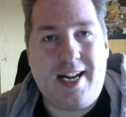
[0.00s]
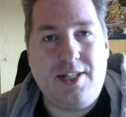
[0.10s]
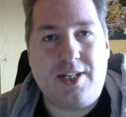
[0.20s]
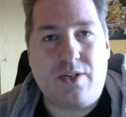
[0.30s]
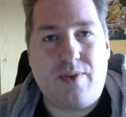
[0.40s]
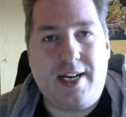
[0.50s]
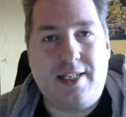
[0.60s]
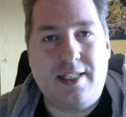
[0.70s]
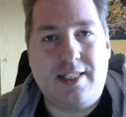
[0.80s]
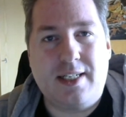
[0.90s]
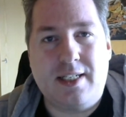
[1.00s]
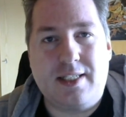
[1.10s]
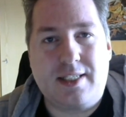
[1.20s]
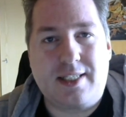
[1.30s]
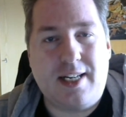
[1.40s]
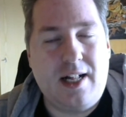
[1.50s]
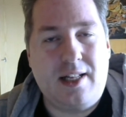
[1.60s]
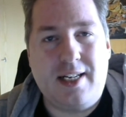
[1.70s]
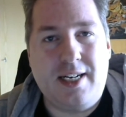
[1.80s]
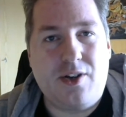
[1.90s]
integrated
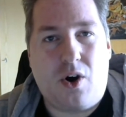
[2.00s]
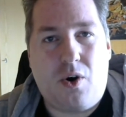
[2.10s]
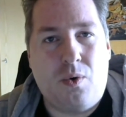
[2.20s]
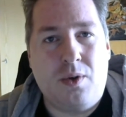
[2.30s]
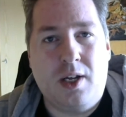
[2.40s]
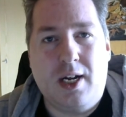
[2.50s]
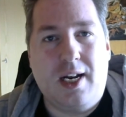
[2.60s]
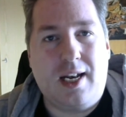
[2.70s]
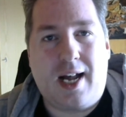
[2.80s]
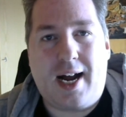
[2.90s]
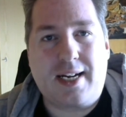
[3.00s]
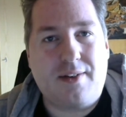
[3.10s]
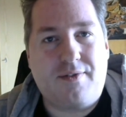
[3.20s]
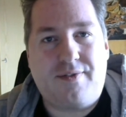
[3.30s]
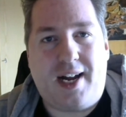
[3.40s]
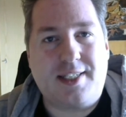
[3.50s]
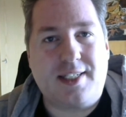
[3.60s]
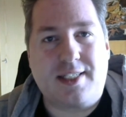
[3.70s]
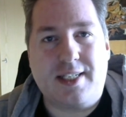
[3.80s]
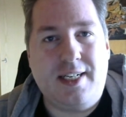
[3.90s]
still in the whole like
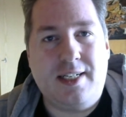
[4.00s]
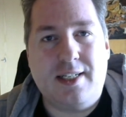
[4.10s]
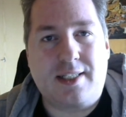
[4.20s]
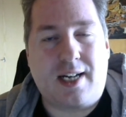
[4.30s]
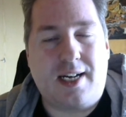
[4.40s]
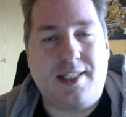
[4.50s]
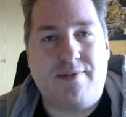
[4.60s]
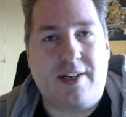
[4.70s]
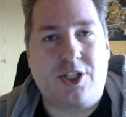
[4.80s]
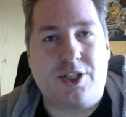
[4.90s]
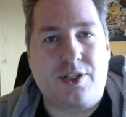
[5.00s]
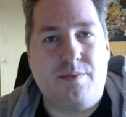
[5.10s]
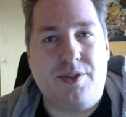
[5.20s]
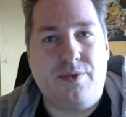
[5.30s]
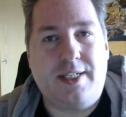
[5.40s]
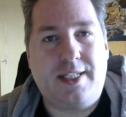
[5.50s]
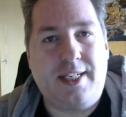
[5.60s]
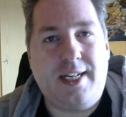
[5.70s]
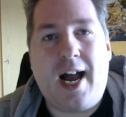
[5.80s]
fantasy science fiction community,